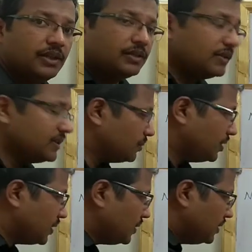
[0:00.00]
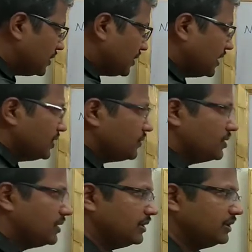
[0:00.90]
This particular
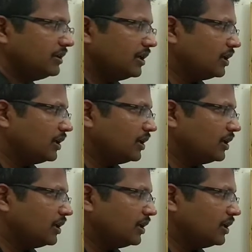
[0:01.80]
nitrogen,